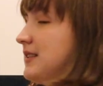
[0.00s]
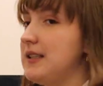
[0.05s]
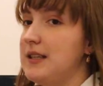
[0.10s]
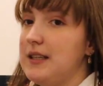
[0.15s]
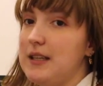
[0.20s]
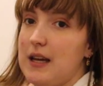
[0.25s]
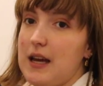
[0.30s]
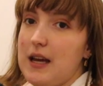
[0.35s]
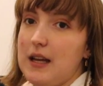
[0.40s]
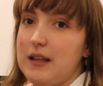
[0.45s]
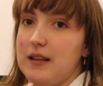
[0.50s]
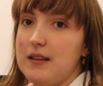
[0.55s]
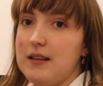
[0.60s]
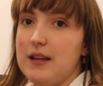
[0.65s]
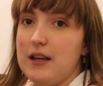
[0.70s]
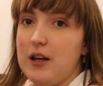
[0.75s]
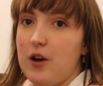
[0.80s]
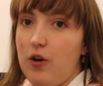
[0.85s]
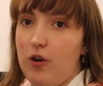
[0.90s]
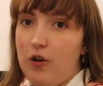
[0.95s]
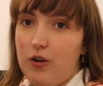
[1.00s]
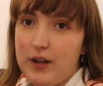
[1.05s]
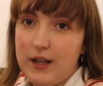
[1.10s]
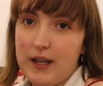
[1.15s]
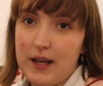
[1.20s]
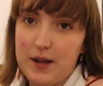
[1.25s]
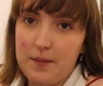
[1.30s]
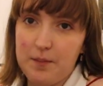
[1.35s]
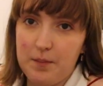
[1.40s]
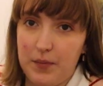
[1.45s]
see anything on
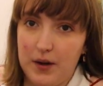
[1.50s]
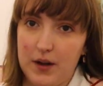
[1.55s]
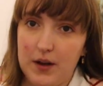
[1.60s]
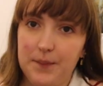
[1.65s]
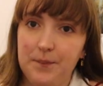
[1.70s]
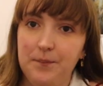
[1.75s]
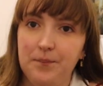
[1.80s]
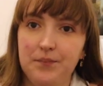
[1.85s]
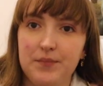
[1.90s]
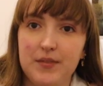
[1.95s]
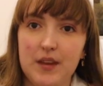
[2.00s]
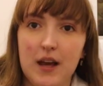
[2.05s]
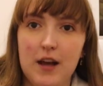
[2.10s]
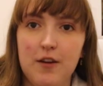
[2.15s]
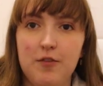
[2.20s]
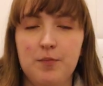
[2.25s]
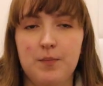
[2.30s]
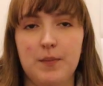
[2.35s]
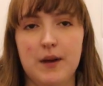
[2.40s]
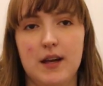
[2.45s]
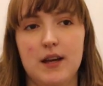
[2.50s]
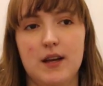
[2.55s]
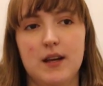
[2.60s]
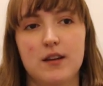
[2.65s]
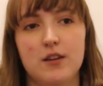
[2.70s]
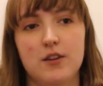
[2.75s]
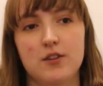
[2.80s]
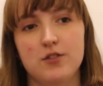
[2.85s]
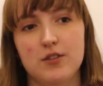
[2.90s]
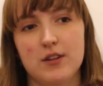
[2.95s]
it, but I've
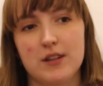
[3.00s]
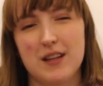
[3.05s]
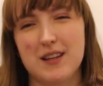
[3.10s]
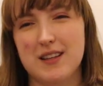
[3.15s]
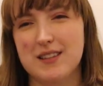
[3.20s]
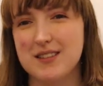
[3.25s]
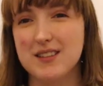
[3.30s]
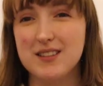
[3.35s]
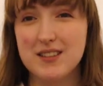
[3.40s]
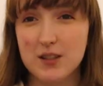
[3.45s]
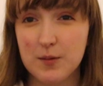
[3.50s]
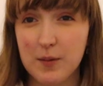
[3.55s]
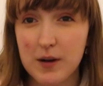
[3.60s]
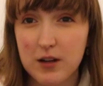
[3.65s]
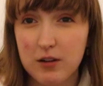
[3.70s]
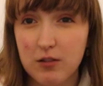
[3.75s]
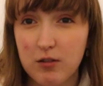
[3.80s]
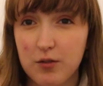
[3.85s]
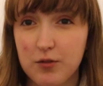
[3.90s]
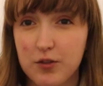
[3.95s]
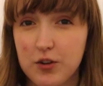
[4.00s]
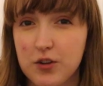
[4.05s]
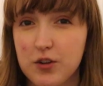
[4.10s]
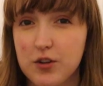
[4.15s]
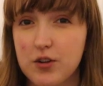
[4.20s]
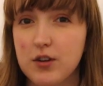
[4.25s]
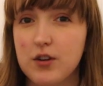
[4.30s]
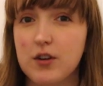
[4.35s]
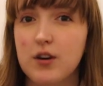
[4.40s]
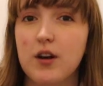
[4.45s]
been doing like a systematic
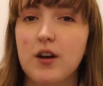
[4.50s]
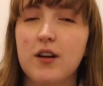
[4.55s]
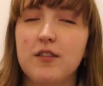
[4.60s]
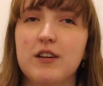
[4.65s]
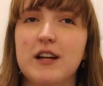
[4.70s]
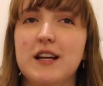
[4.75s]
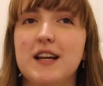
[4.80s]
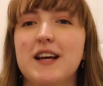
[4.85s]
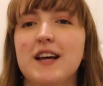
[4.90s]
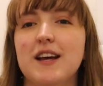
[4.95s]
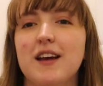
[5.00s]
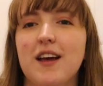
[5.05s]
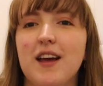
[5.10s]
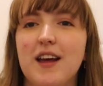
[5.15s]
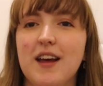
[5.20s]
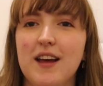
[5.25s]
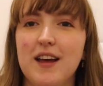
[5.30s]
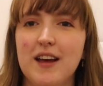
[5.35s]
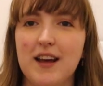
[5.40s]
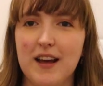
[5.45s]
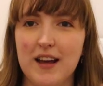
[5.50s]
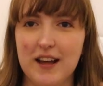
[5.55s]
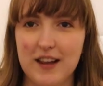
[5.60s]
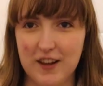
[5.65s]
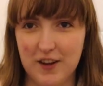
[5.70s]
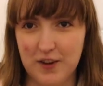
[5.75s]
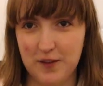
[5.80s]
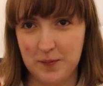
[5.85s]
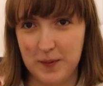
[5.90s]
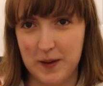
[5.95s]
review, reading a
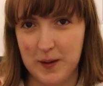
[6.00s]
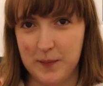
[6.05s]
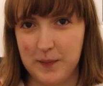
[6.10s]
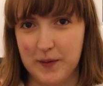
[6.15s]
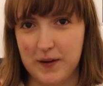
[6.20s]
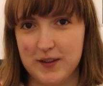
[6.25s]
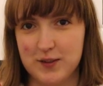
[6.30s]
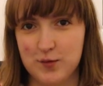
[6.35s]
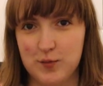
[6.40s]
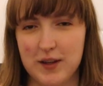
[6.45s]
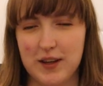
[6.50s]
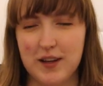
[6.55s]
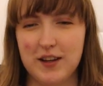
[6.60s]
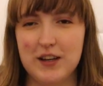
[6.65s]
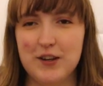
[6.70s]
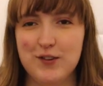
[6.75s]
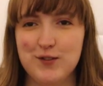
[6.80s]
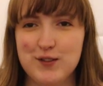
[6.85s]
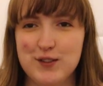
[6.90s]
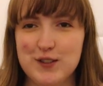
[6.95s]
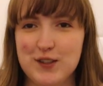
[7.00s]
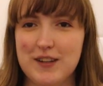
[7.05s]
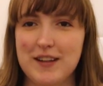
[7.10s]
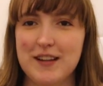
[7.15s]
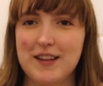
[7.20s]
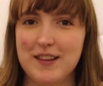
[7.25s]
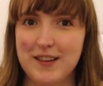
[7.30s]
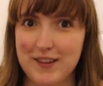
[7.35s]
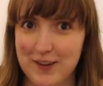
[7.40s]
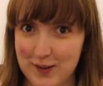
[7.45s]
lot of papers, making notes on
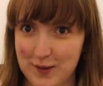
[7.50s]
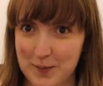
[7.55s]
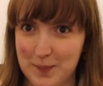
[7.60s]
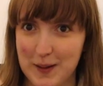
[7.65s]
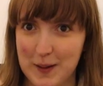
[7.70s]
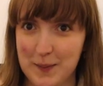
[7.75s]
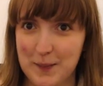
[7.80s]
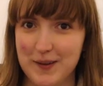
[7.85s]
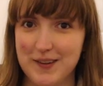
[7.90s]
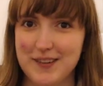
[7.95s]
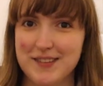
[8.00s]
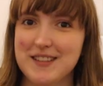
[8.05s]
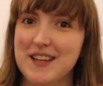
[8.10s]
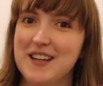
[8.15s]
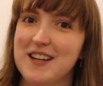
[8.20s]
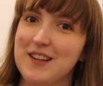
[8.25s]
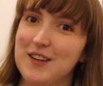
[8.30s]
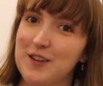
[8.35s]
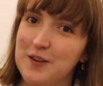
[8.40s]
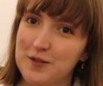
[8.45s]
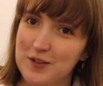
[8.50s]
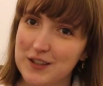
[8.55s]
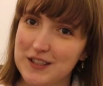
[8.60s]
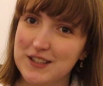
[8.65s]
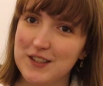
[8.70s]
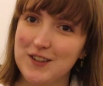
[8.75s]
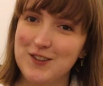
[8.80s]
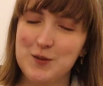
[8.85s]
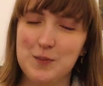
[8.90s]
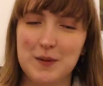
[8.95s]
a lot of papers, and I love
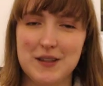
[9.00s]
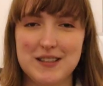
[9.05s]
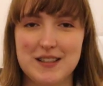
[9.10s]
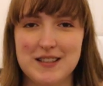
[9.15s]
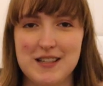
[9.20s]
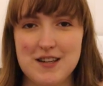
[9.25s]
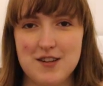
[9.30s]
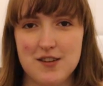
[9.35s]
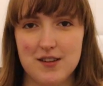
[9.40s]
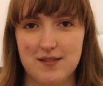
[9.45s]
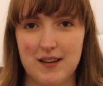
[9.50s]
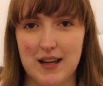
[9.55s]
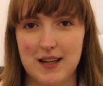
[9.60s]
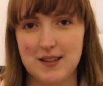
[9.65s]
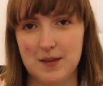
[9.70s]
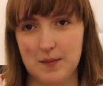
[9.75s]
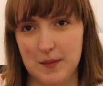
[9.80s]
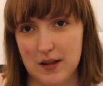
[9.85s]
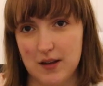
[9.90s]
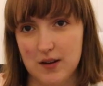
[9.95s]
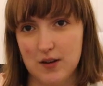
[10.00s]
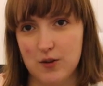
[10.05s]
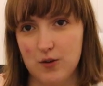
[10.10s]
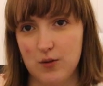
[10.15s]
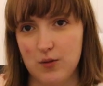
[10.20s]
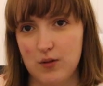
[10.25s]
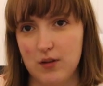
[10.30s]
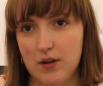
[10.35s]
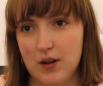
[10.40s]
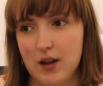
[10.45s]
research because I need to write my
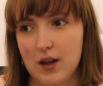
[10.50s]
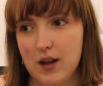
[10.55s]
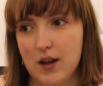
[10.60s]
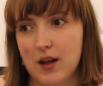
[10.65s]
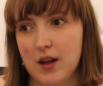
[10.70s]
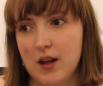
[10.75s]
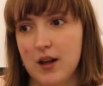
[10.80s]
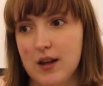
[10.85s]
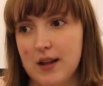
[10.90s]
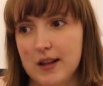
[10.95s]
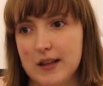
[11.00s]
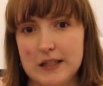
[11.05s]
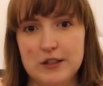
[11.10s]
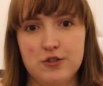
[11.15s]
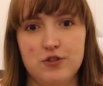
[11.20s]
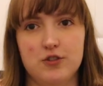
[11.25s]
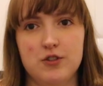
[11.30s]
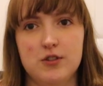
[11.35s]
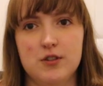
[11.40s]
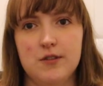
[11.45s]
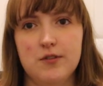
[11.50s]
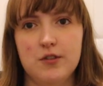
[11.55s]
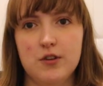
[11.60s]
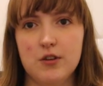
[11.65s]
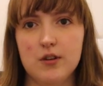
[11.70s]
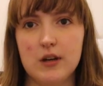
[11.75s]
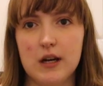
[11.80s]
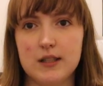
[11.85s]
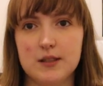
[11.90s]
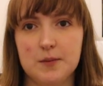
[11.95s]
own literature
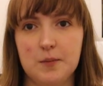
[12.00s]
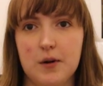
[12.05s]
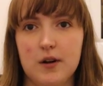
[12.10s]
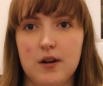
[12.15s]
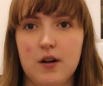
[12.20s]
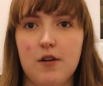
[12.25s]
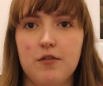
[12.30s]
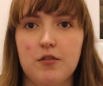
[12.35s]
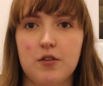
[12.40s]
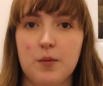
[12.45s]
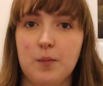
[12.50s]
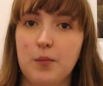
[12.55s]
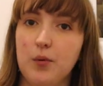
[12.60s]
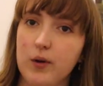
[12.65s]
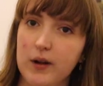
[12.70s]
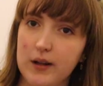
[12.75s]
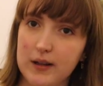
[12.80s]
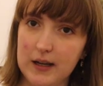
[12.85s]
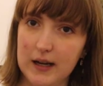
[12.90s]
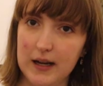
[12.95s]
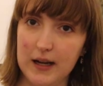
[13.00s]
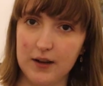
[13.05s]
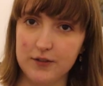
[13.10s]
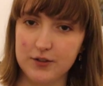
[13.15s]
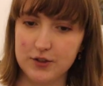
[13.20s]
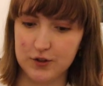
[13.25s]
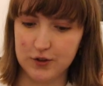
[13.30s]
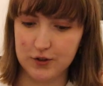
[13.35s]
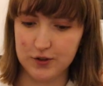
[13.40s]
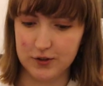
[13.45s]
review as a part of a report that I have
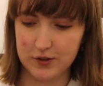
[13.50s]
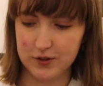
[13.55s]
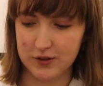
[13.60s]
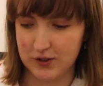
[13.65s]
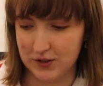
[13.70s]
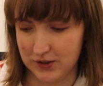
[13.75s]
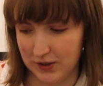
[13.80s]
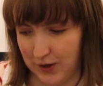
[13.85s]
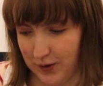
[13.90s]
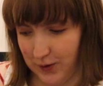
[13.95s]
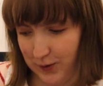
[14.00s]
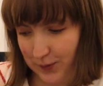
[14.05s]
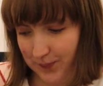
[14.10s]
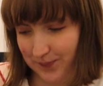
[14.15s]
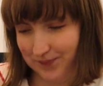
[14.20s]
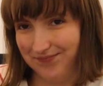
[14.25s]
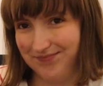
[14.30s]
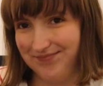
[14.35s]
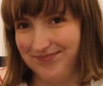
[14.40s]
soon. So